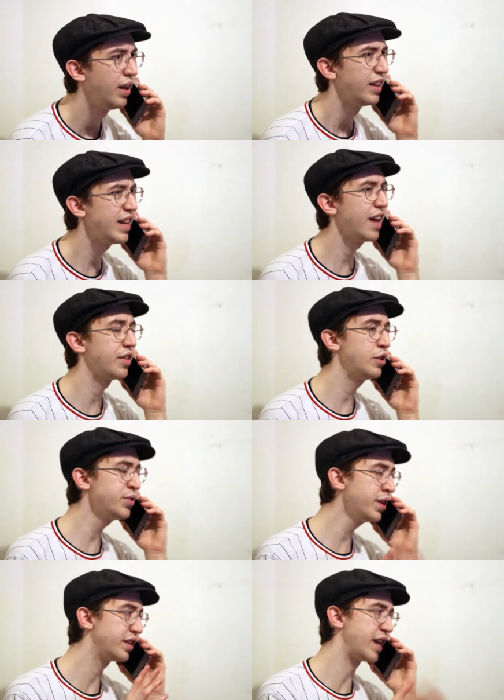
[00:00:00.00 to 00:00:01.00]
Yeah, they use
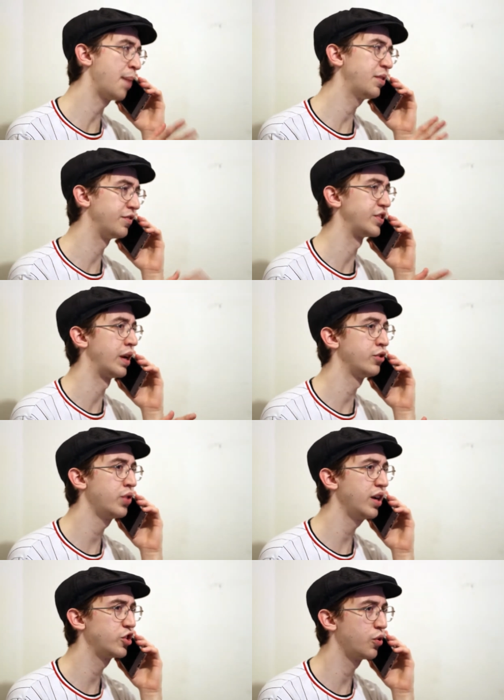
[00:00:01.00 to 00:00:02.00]
an adaptive
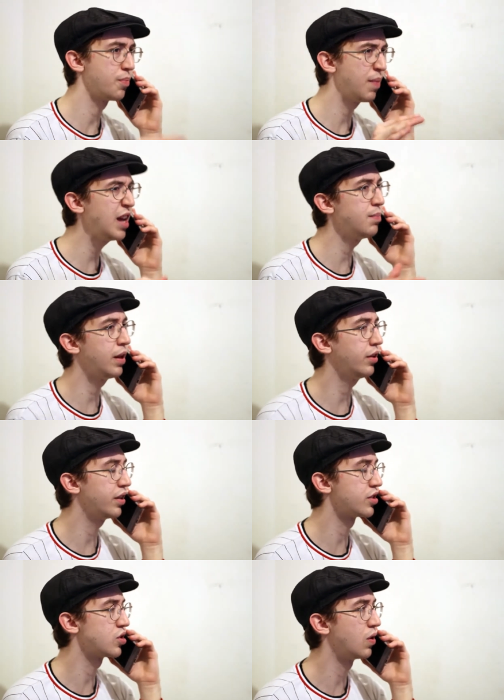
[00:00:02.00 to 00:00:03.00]
soundtrack, so the main melody of
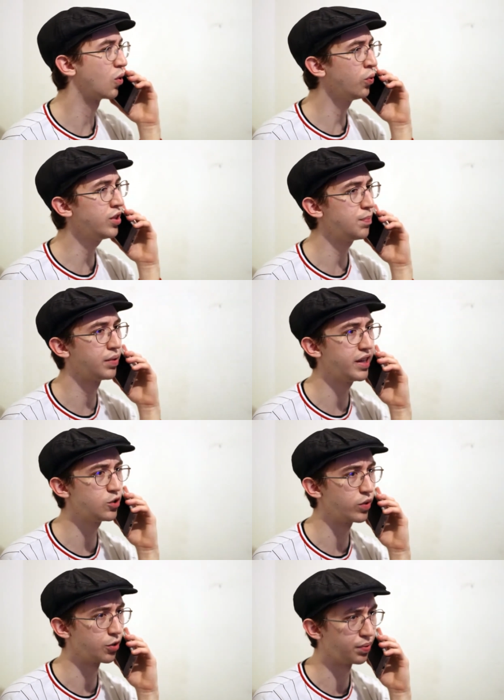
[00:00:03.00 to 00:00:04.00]
the song only plays
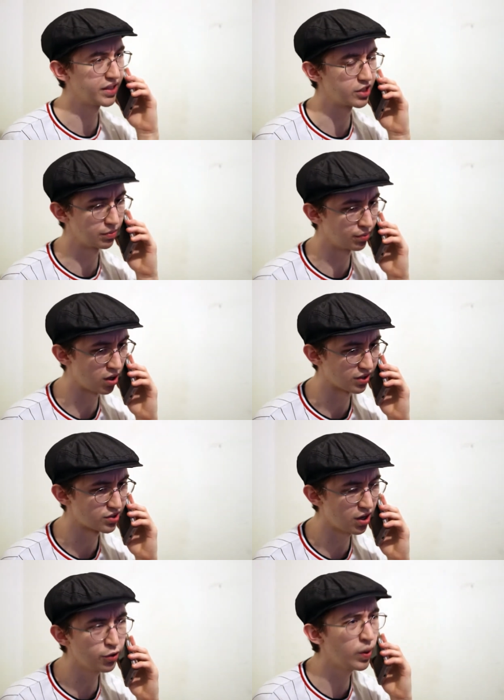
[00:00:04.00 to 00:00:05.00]
when you're placing
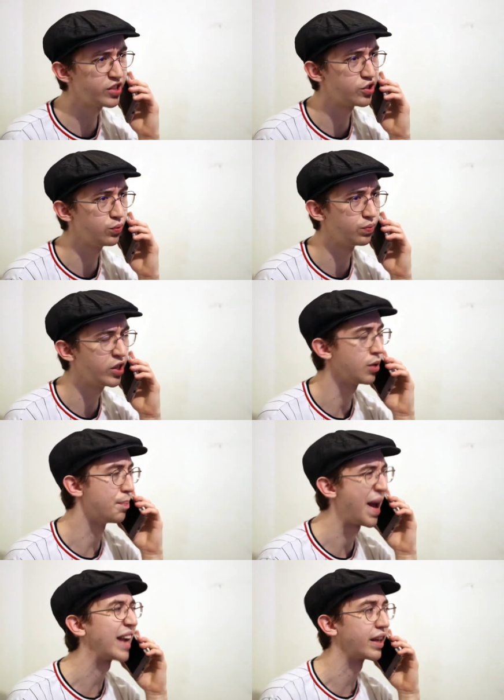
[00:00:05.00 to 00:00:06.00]
blocks. Otherwise, you hear a
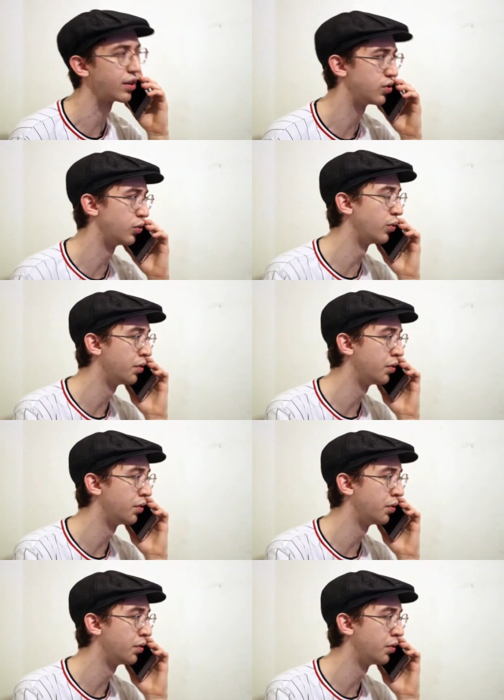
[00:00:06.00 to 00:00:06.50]
backing tune.